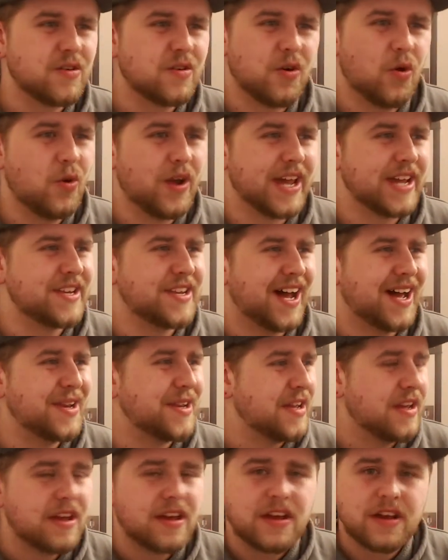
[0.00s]
Okay, Dad.
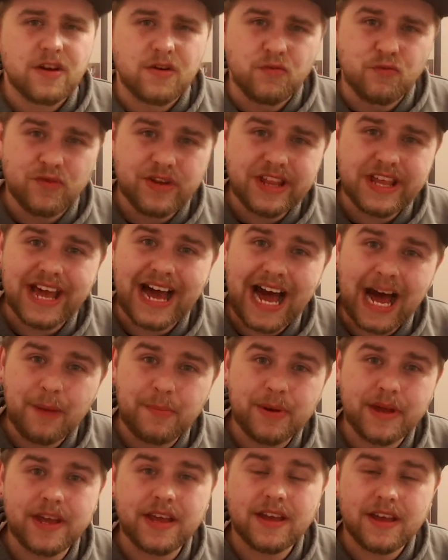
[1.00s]
Really
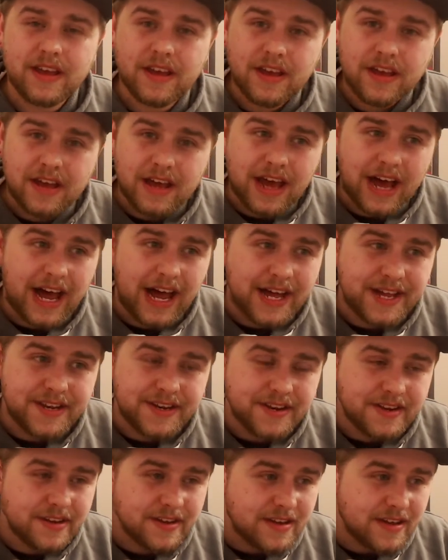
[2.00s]
happy
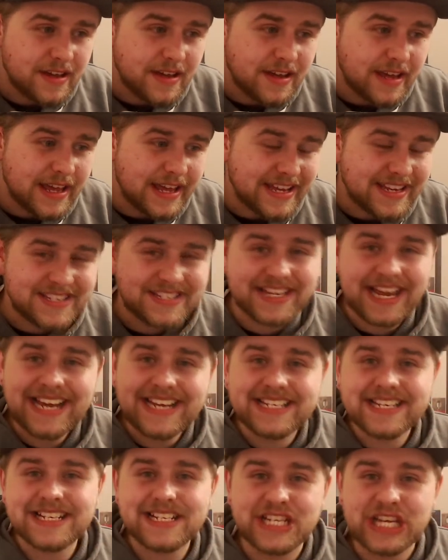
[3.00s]
and
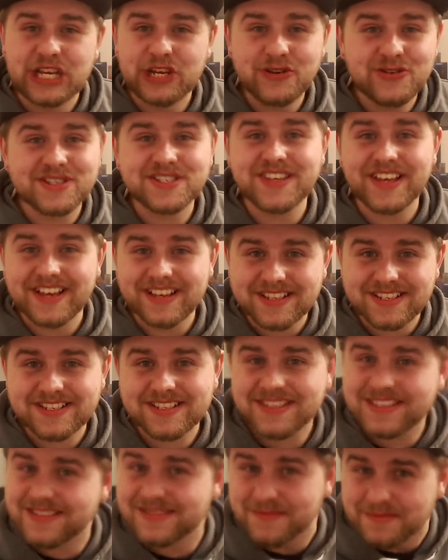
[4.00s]
excited to use
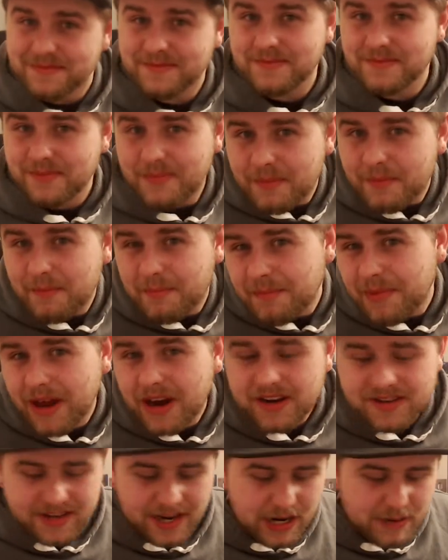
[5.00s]
this.
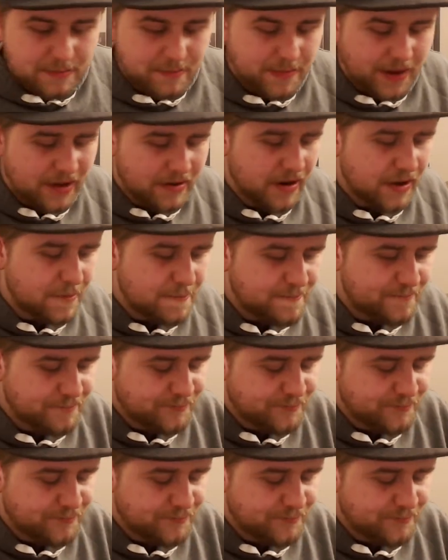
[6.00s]
Better term? I don't know.